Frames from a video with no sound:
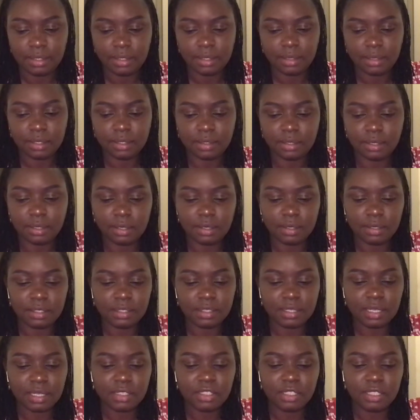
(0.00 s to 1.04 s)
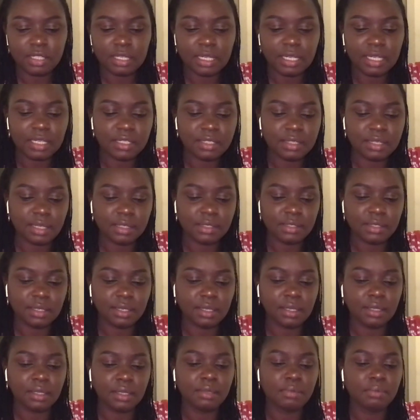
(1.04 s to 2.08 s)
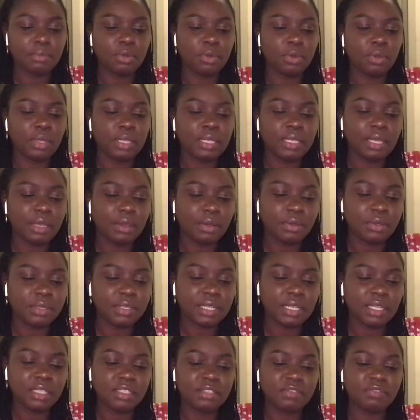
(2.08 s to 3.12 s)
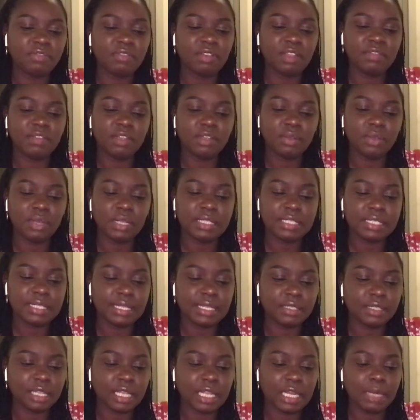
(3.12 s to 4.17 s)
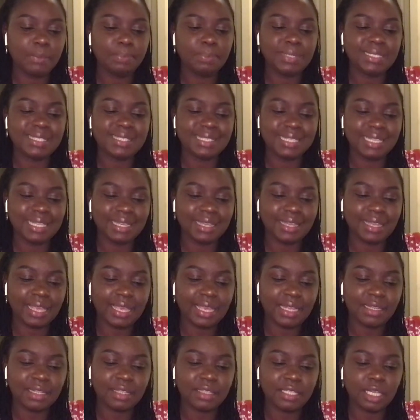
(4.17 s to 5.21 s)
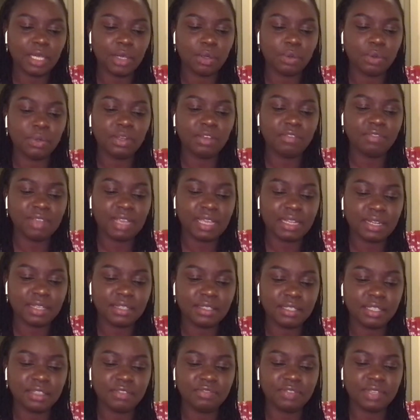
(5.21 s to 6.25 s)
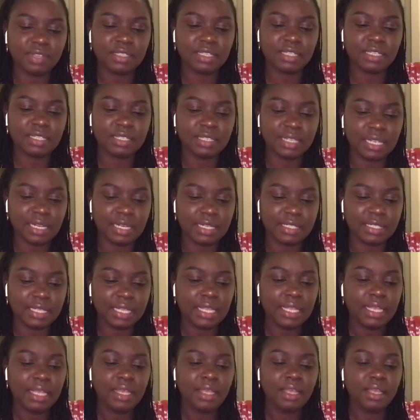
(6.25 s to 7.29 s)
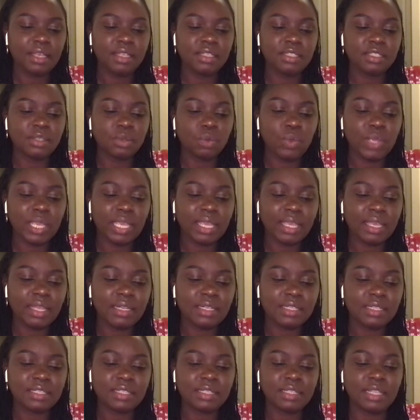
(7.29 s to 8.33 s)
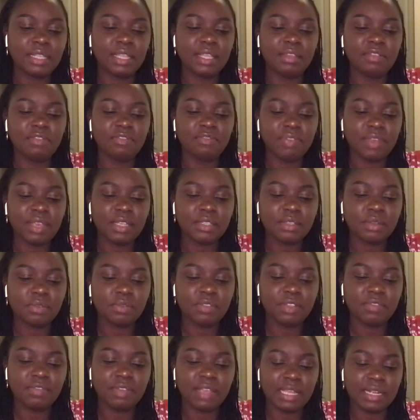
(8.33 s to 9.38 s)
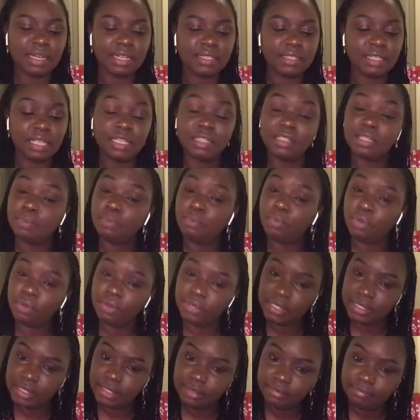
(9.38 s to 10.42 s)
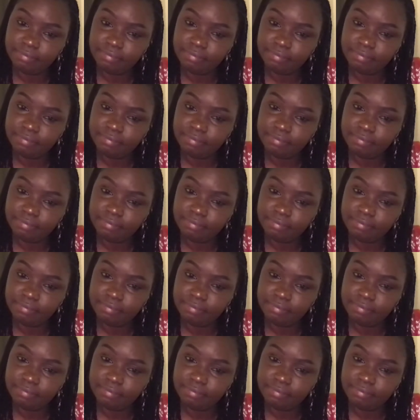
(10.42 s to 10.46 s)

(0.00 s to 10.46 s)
that research indicates that Molokia contains flavonoids that help zinc enter the coronavirus infected cells, hence weakens the effect of the virus in the body.